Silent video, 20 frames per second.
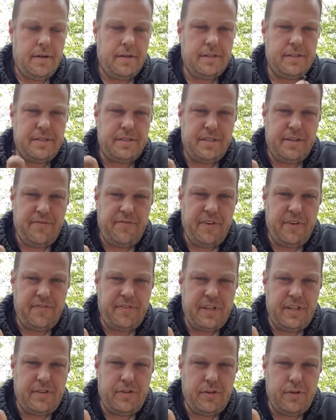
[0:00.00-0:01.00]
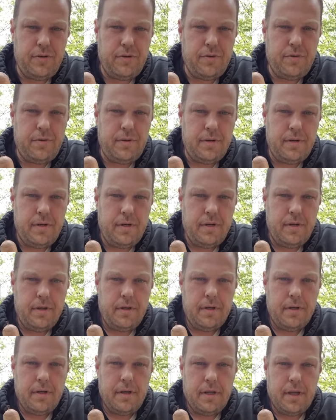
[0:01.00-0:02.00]
This is a 52.
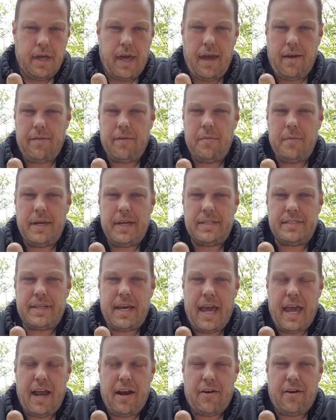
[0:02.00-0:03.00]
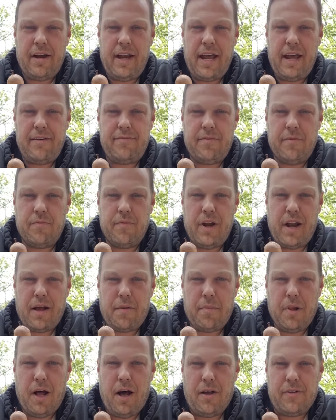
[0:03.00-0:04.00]
Came to me as a hand grenade from Rennick
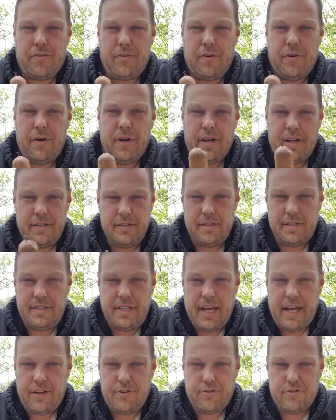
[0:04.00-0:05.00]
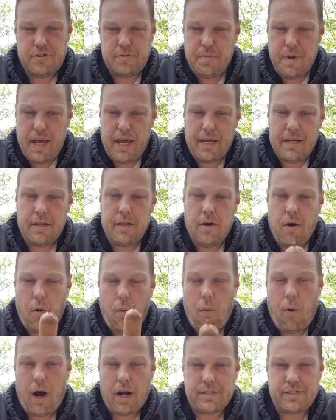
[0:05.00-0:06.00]
Blosser. He's a dangerous man.
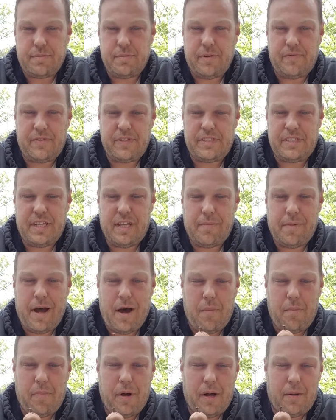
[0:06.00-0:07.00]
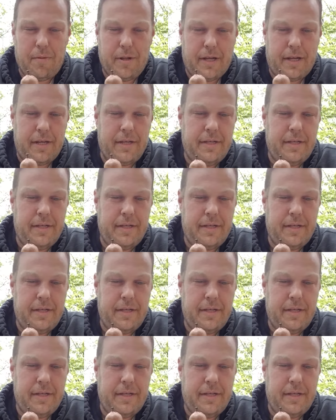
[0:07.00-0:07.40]
Watch him if you see him out in public.